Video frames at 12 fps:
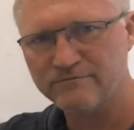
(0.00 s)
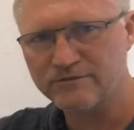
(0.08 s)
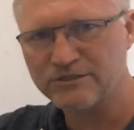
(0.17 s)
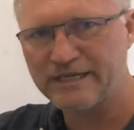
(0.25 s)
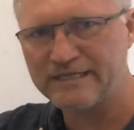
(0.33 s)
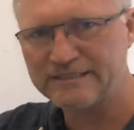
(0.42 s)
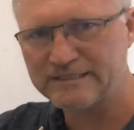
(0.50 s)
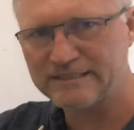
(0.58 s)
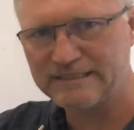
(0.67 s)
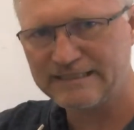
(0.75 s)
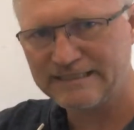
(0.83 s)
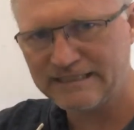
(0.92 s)
in which case
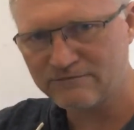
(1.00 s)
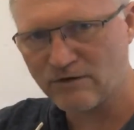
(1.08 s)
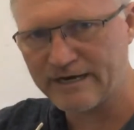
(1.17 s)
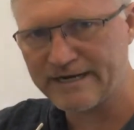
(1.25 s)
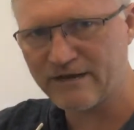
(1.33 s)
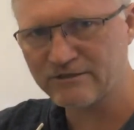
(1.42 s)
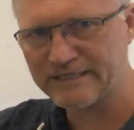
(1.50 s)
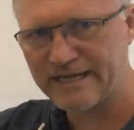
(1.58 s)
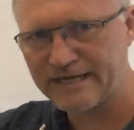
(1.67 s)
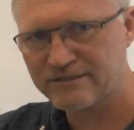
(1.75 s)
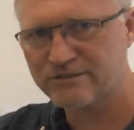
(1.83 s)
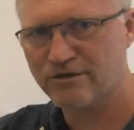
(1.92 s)
it right now is
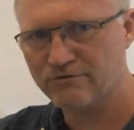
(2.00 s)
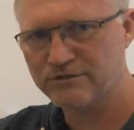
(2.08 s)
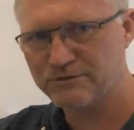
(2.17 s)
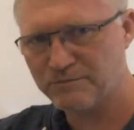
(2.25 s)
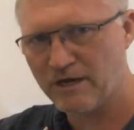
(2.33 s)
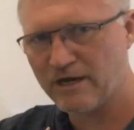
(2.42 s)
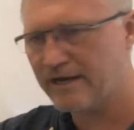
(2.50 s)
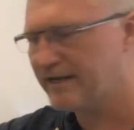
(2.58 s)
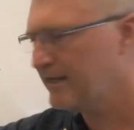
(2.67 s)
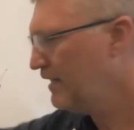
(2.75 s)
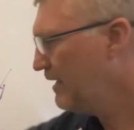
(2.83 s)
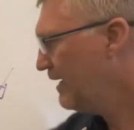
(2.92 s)
XcodeSpy,
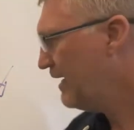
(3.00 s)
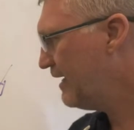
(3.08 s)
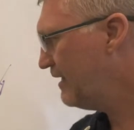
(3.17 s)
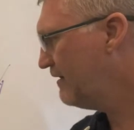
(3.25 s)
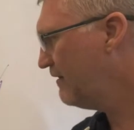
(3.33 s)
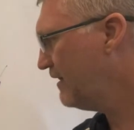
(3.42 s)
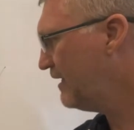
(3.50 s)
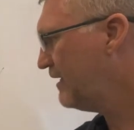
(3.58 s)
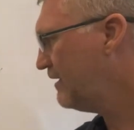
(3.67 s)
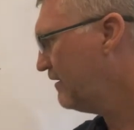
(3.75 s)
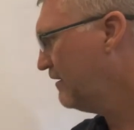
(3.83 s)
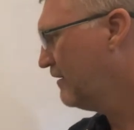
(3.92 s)
in
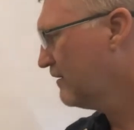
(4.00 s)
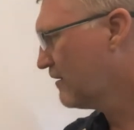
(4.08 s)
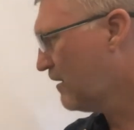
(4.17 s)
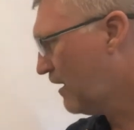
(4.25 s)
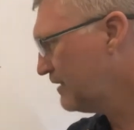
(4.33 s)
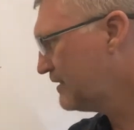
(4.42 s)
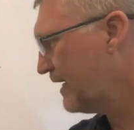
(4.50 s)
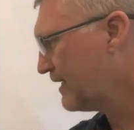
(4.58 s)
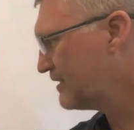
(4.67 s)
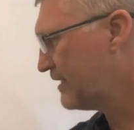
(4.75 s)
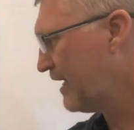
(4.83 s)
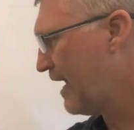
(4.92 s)
the
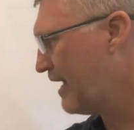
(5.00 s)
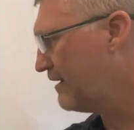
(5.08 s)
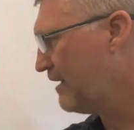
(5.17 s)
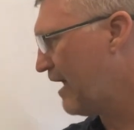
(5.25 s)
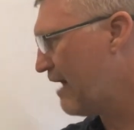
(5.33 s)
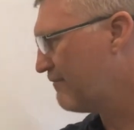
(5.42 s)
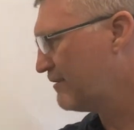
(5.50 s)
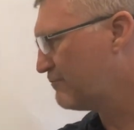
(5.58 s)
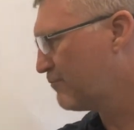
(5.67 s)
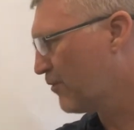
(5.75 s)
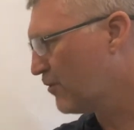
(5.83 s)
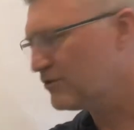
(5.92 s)
context and have it
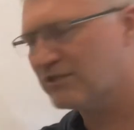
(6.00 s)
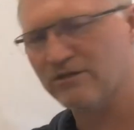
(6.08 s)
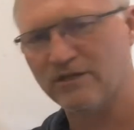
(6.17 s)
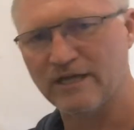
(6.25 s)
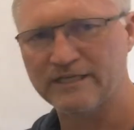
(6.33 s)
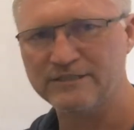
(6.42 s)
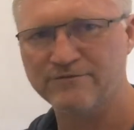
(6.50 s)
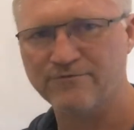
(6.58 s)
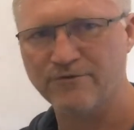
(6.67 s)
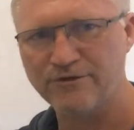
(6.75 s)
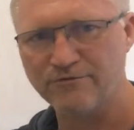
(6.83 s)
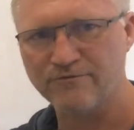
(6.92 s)
personalized
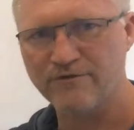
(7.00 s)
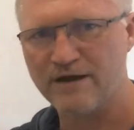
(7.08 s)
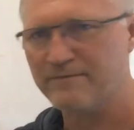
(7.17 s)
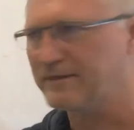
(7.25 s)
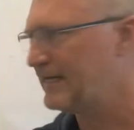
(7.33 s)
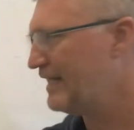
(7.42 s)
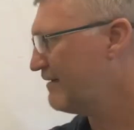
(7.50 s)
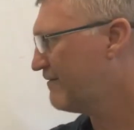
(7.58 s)
for your environment. If